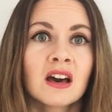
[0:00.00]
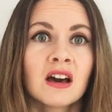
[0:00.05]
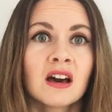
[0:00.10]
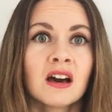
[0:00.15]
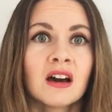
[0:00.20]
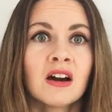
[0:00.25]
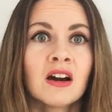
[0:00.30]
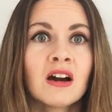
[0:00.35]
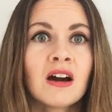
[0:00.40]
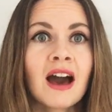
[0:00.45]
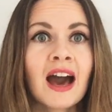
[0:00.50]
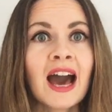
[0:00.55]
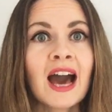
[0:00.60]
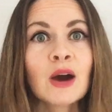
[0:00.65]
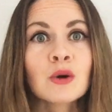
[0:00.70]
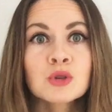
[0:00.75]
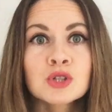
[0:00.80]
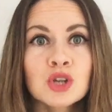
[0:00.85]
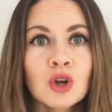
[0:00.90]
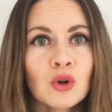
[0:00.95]

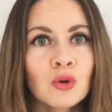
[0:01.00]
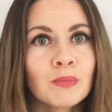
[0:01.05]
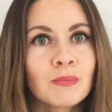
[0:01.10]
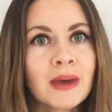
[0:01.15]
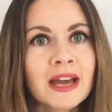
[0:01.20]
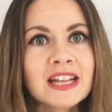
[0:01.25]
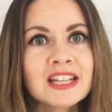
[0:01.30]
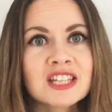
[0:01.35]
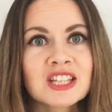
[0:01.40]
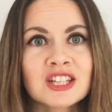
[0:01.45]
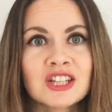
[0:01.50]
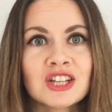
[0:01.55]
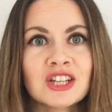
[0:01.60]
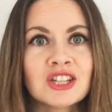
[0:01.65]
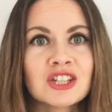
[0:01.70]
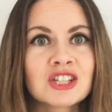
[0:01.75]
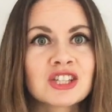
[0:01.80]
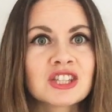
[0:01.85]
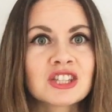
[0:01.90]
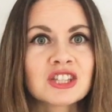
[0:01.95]
household
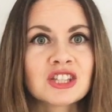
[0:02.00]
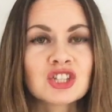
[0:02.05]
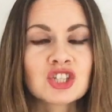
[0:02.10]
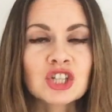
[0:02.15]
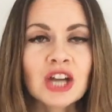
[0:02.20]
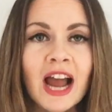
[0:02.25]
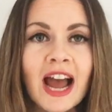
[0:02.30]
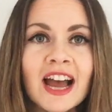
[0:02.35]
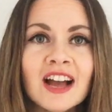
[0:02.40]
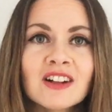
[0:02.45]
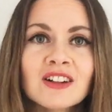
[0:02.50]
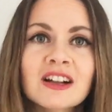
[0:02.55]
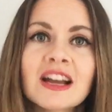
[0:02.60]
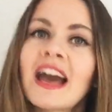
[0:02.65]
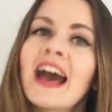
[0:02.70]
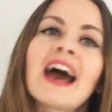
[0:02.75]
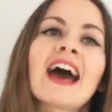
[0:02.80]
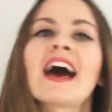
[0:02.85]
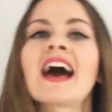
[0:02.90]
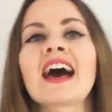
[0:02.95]
maintenance, the
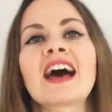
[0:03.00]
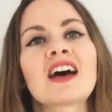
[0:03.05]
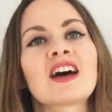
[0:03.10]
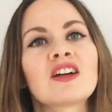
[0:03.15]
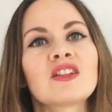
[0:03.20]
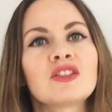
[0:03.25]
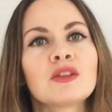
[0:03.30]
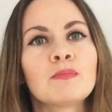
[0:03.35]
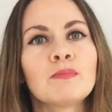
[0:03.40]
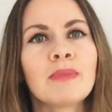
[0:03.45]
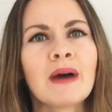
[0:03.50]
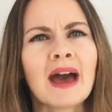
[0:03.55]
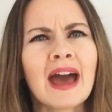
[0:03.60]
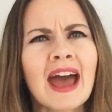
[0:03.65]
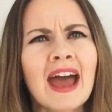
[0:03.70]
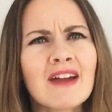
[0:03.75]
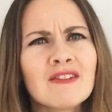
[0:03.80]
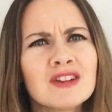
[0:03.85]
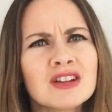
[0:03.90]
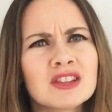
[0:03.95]
childcare, the
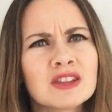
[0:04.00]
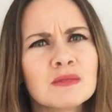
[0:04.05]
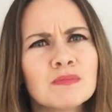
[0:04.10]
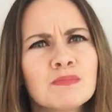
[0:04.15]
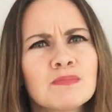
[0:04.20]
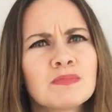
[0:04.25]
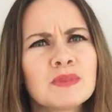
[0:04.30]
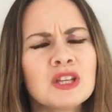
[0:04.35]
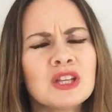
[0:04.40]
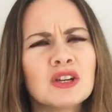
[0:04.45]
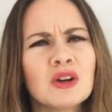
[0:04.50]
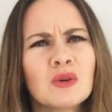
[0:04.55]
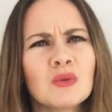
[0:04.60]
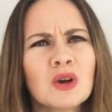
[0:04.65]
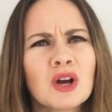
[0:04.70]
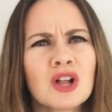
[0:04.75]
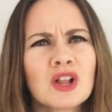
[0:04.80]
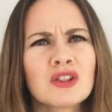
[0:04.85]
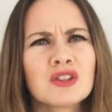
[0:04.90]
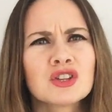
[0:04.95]
parent,
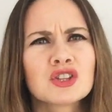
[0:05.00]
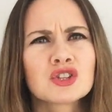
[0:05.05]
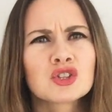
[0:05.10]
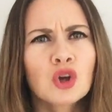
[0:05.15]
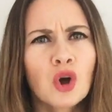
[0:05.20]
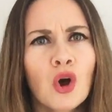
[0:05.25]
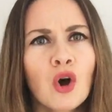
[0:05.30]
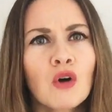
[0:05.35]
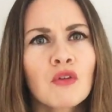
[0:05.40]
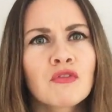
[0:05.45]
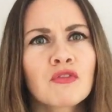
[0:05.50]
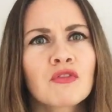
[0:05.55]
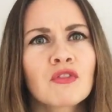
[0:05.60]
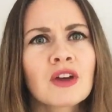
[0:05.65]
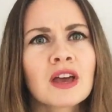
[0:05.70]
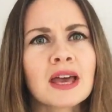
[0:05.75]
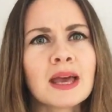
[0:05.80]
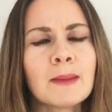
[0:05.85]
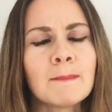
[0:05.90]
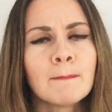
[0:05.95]
the tough
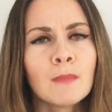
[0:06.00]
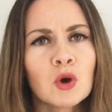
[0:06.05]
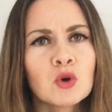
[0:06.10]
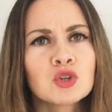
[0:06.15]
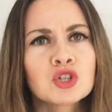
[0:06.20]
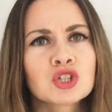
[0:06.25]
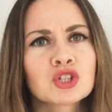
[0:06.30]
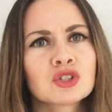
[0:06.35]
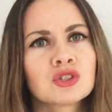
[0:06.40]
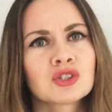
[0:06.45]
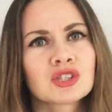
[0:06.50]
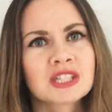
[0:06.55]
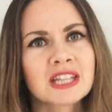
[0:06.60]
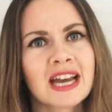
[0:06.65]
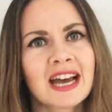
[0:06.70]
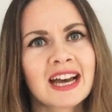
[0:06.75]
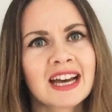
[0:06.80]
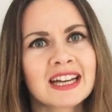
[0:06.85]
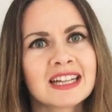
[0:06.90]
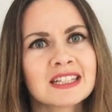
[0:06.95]
emotional
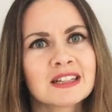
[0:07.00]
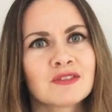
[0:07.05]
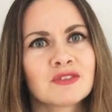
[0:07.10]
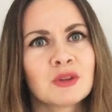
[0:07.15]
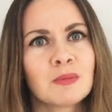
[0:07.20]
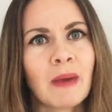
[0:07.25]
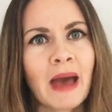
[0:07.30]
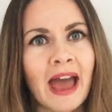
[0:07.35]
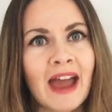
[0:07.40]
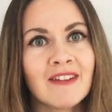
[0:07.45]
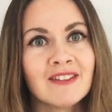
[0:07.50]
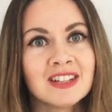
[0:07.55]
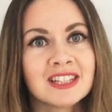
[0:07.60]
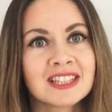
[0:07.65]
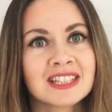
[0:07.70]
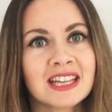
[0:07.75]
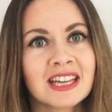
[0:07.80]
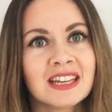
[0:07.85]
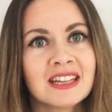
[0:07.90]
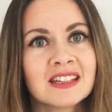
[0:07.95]
side of the
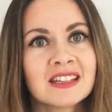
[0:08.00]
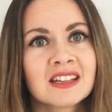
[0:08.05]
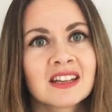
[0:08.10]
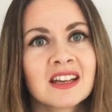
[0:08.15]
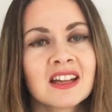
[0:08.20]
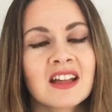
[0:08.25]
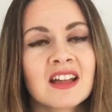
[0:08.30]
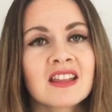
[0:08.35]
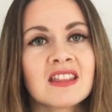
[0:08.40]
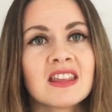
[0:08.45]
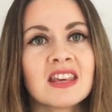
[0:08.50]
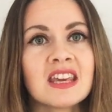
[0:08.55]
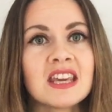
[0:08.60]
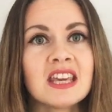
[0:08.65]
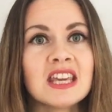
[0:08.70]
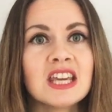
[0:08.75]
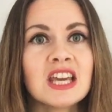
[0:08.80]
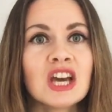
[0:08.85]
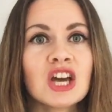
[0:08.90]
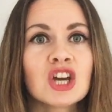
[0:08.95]
parenting,
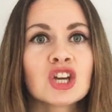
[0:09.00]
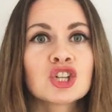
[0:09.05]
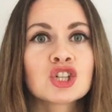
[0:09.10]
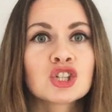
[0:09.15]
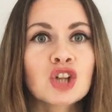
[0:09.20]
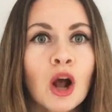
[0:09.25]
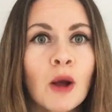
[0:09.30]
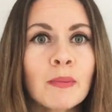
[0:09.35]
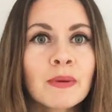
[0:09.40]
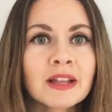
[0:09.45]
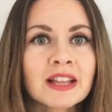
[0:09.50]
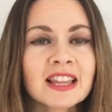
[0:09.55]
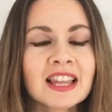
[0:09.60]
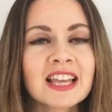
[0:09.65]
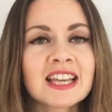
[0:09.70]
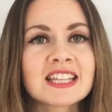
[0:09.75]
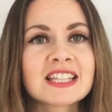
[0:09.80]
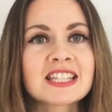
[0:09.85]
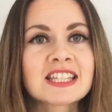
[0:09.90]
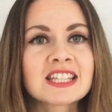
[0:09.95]
the shopping
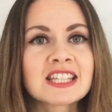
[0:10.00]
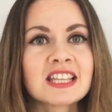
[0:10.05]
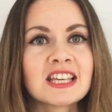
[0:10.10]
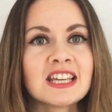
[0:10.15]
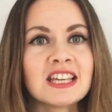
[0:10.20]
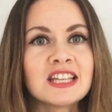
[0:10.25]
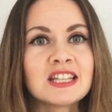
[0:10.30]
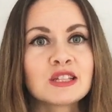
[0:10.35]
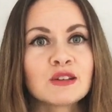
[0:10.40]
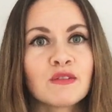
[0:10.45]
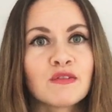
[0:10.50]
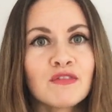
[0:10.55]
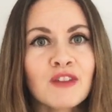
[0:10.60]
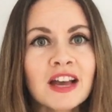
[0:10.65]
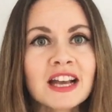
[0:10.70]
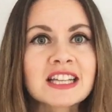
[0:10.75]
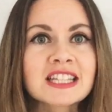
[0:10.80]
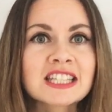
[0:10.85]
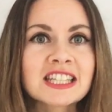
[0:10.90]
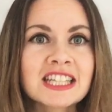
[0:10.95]
lists, the to
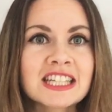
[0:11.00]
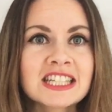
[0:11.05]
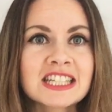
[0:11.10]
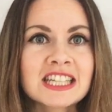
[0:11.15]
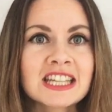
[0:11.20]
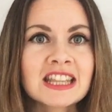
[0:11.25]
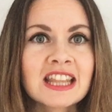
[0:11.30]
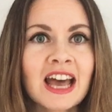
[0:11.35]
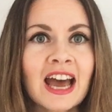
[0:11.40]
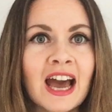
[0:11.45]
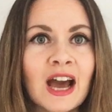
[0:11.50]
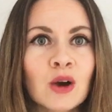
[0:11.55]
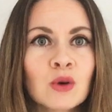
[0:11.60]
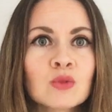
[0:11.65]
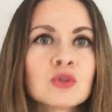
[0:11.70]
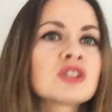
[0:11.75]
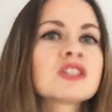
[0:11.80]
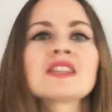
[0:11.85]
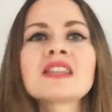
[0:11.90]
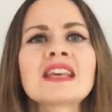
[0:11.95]
fix lists in the
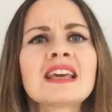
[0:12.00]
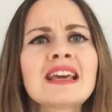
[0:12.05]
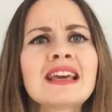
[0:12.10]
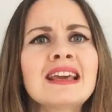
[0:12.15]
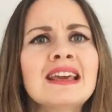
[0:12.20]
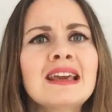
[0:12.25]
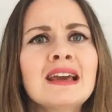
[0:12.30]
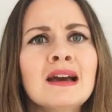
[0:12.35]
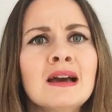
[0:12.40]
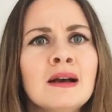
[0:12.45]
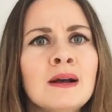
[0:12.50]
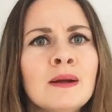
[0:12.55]
house, the